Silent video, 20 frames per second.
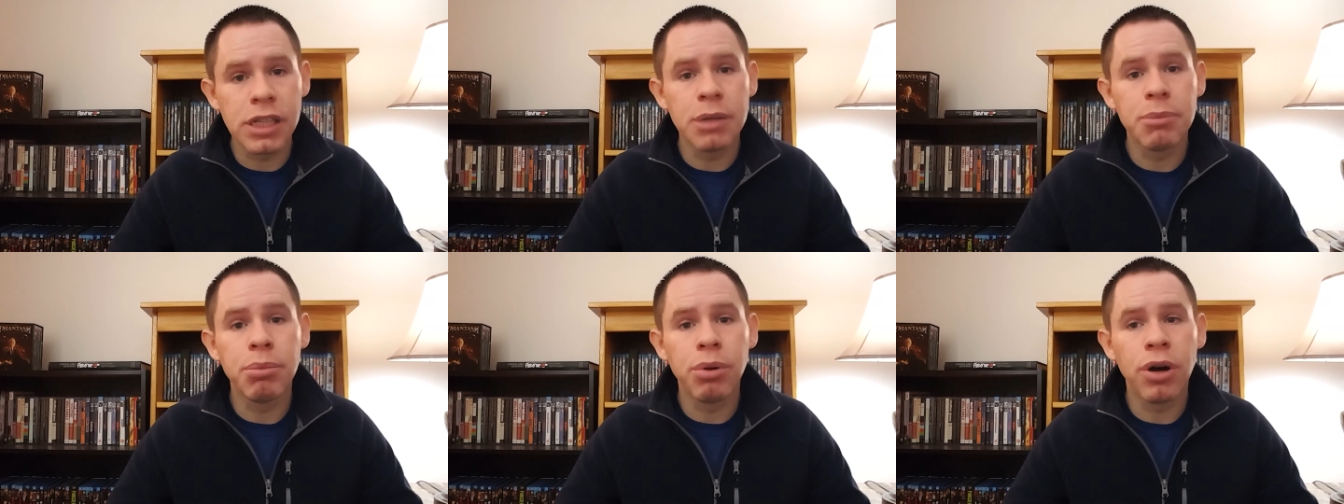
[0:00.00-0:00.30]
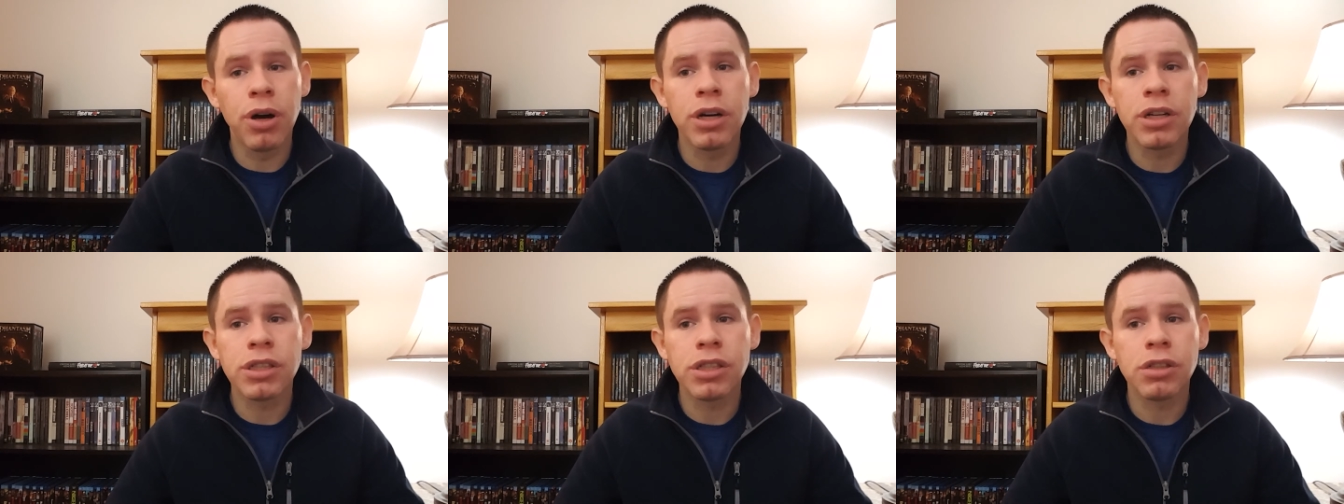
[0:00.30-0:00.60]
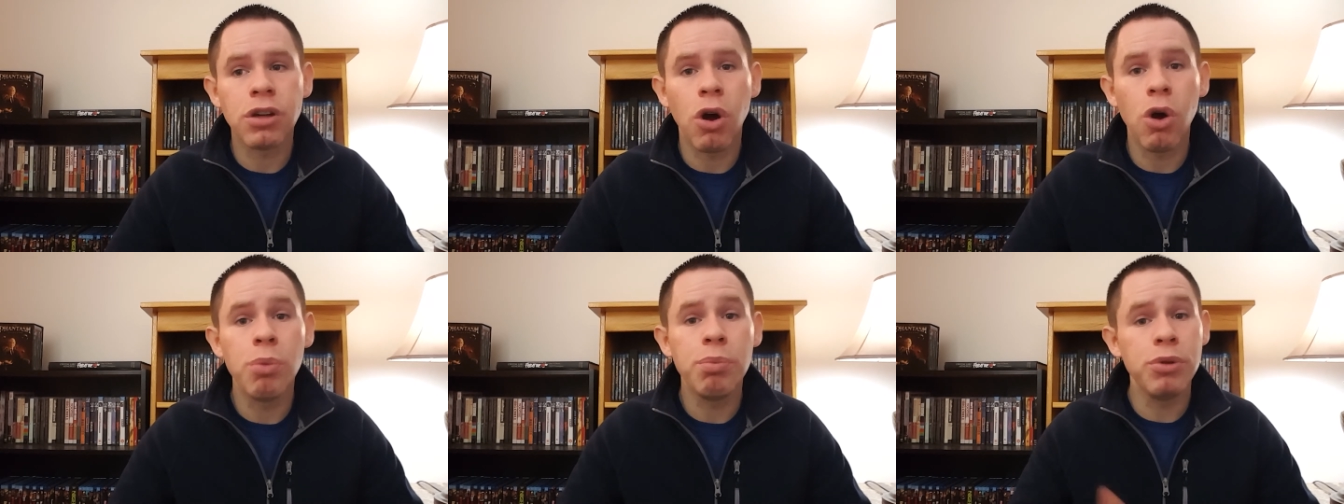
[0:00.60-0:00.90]
in the books.
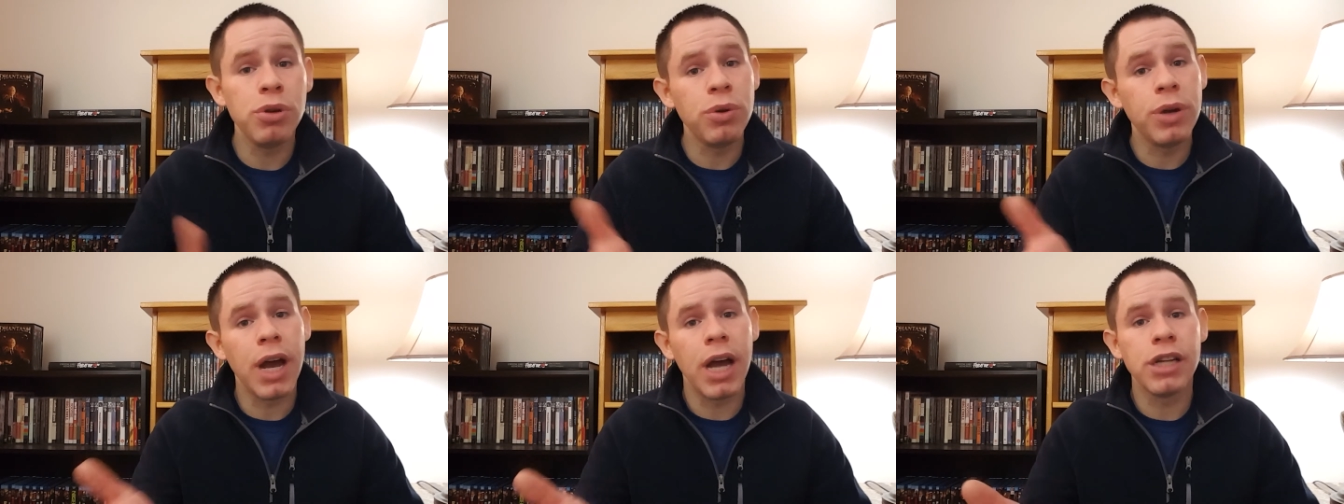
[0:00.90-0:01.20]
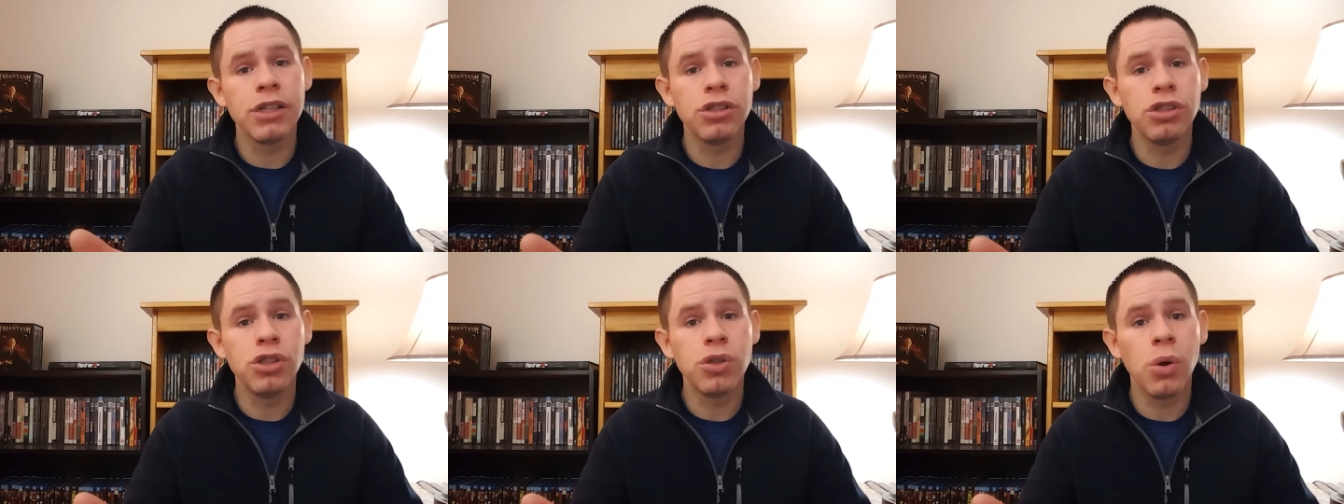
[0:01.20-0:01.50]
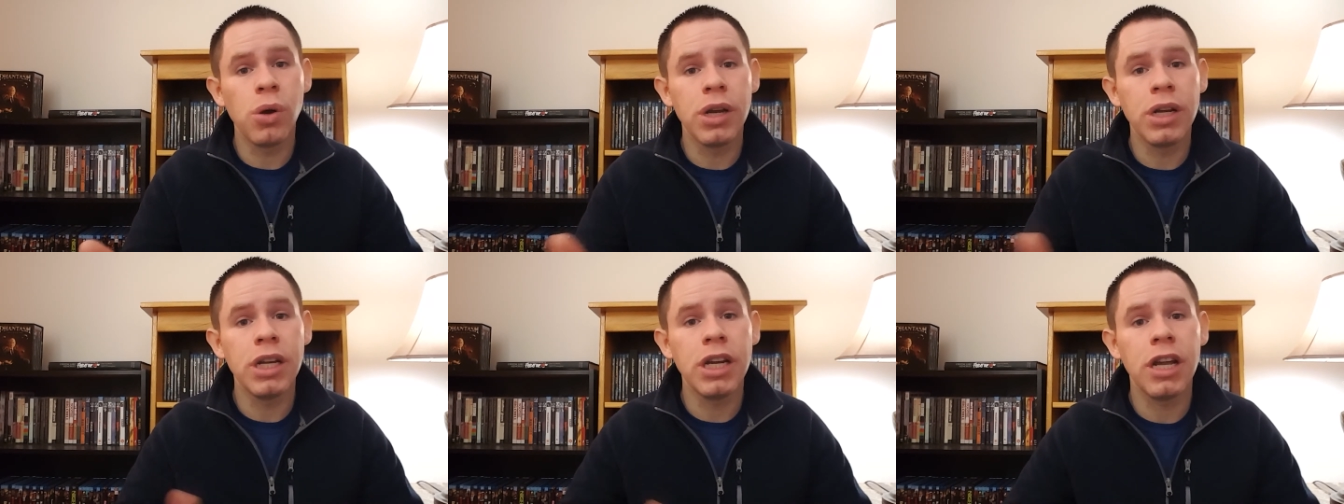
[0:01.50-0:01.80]
Hope you guys
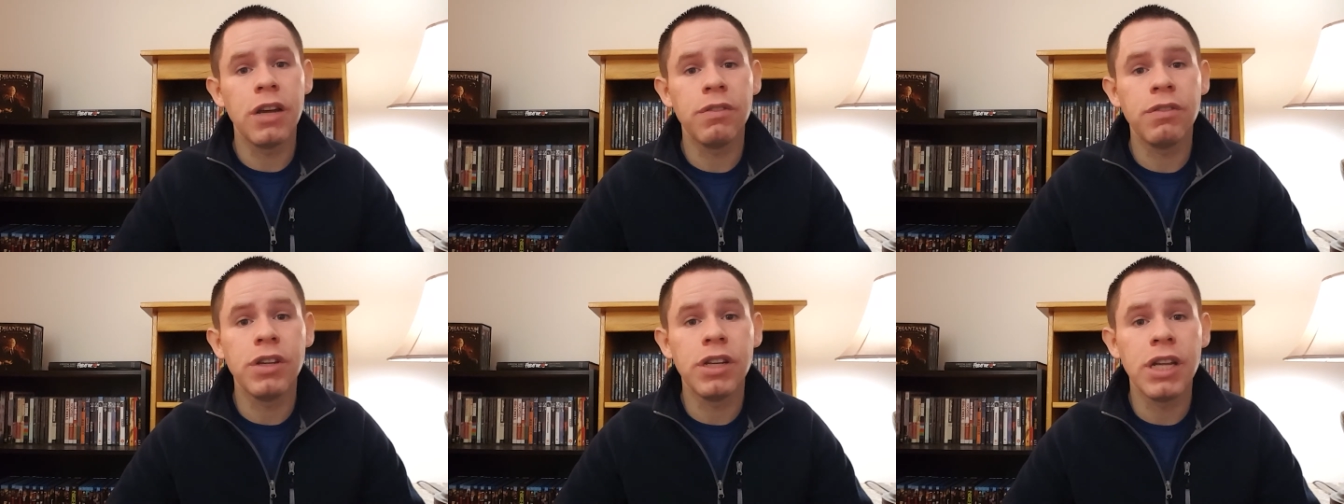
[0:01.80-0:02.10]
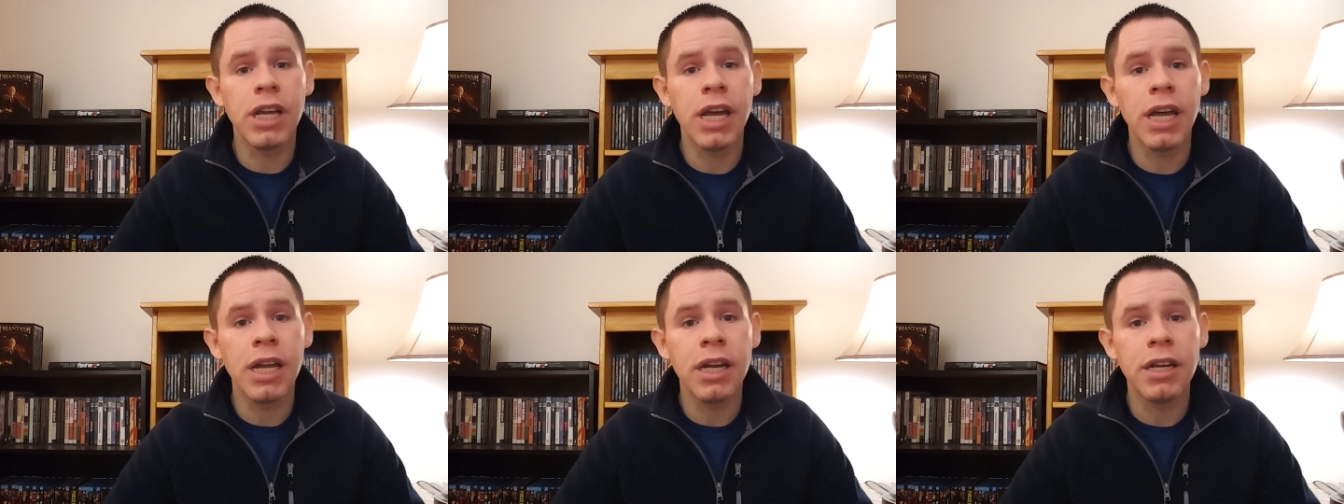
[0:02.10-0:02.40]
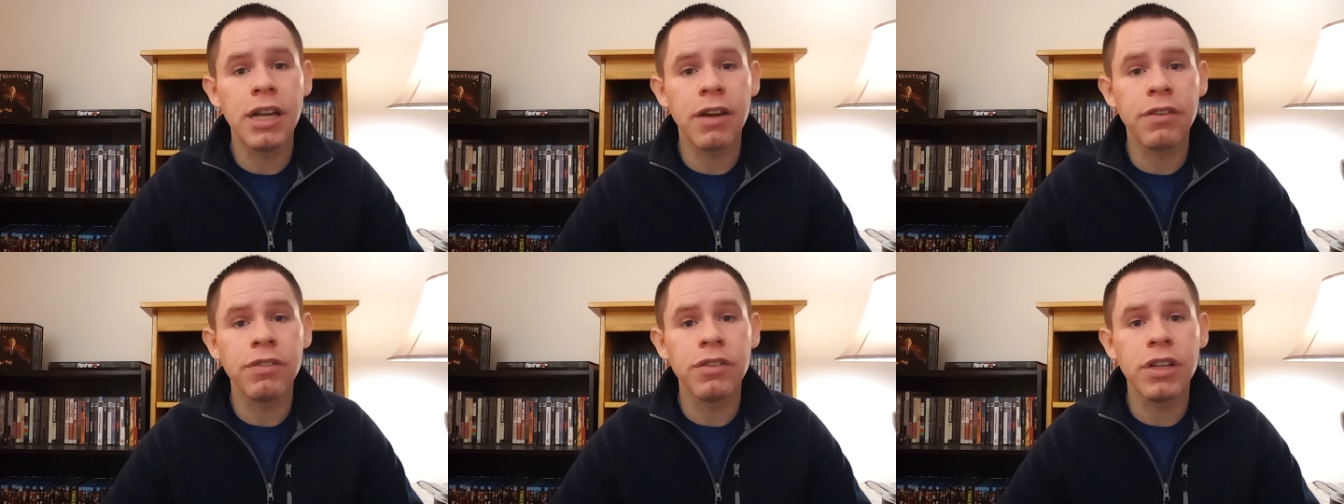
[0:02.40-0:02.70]
enjoyed it. If you did,
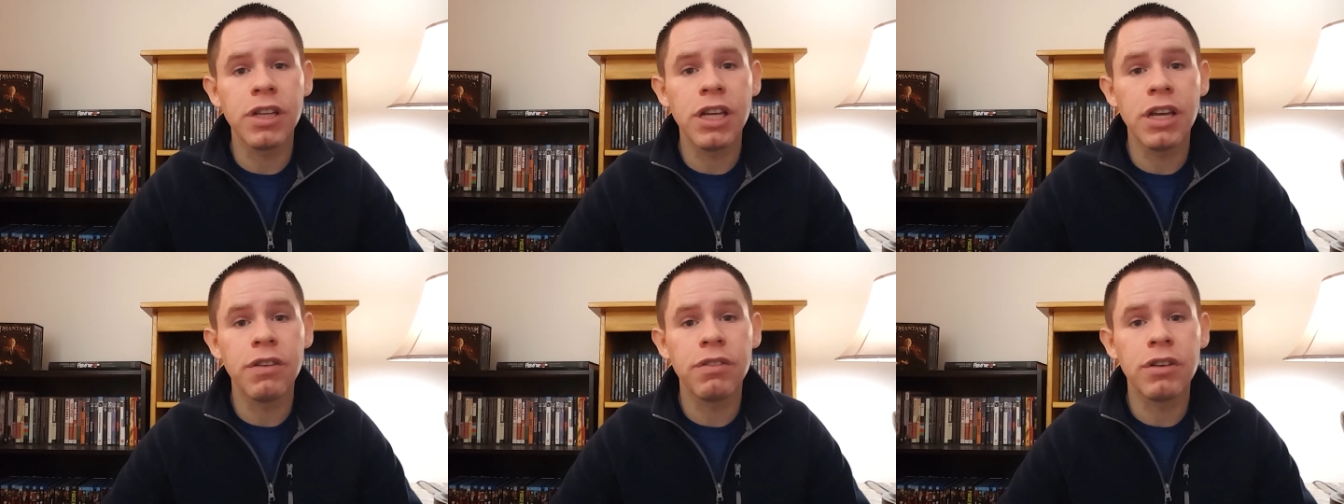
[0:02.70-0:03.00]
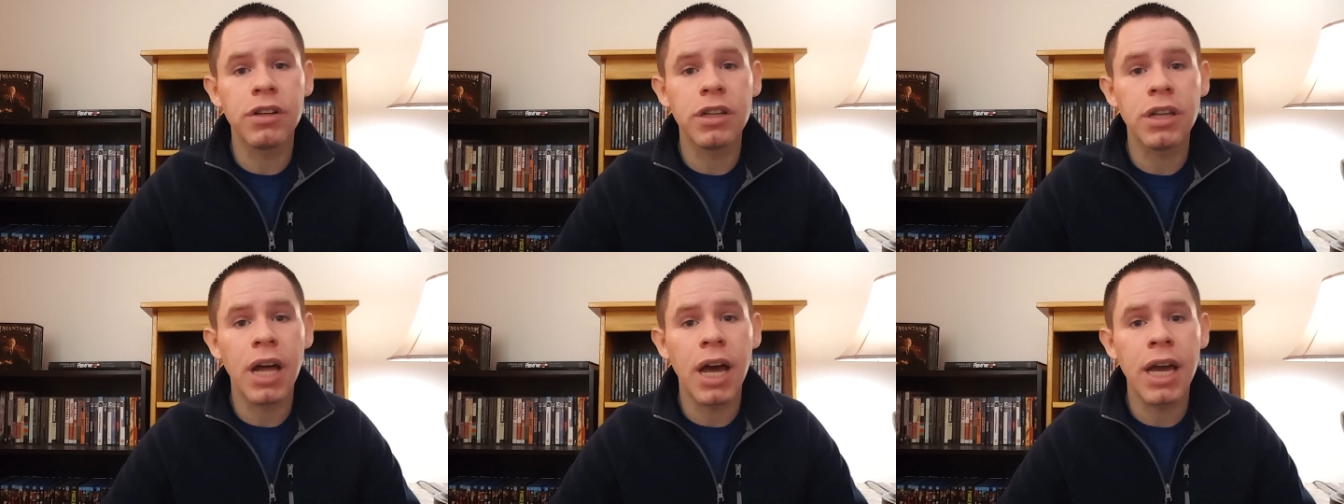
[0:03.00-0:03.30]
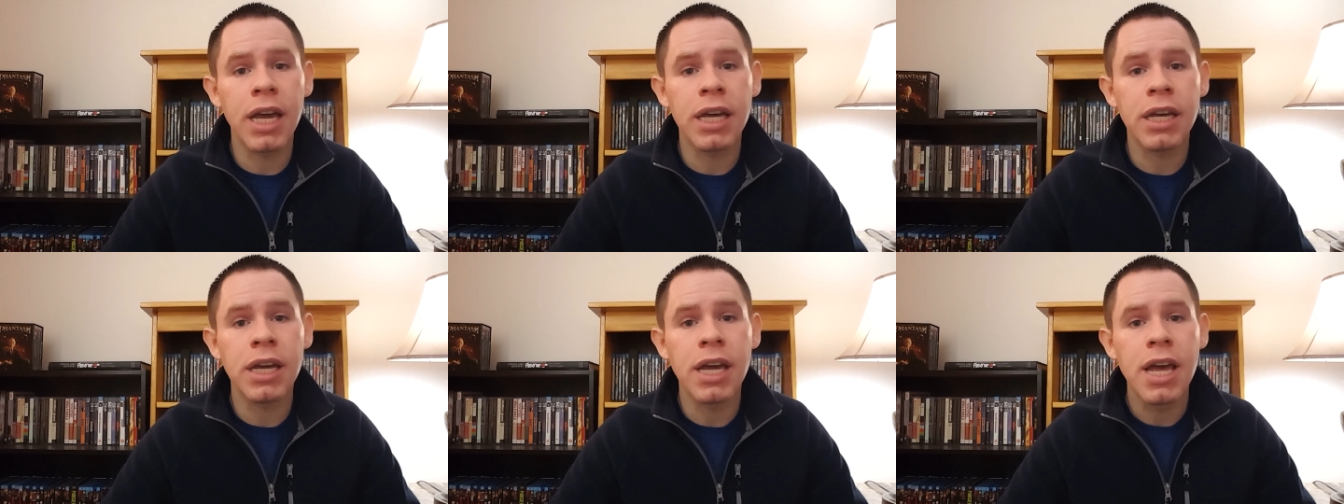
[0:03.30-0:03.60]
definitely give it a
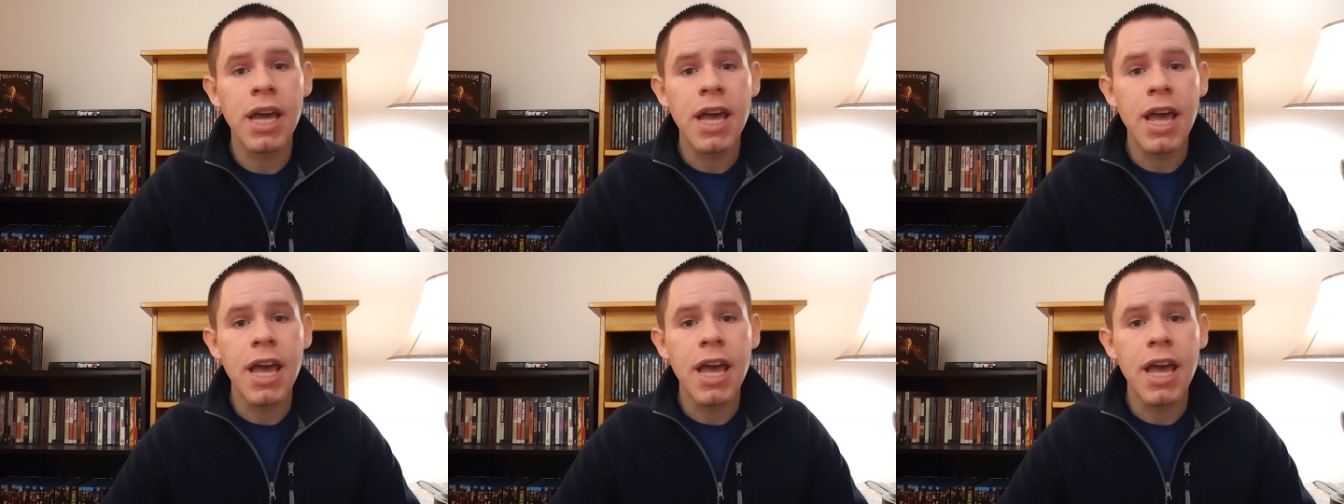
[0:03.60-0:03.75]
like.